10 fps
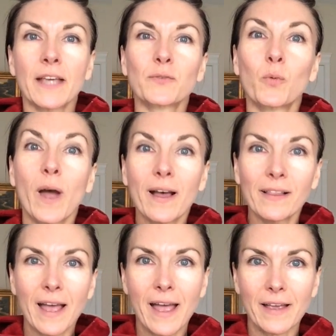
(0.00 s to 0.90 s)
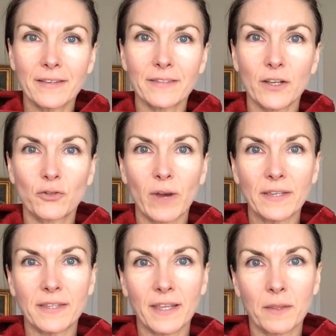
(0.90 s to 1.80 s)
as well as
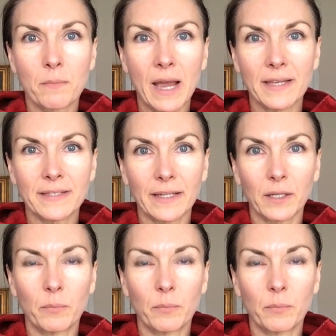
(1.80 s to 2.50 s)
addressing the mindset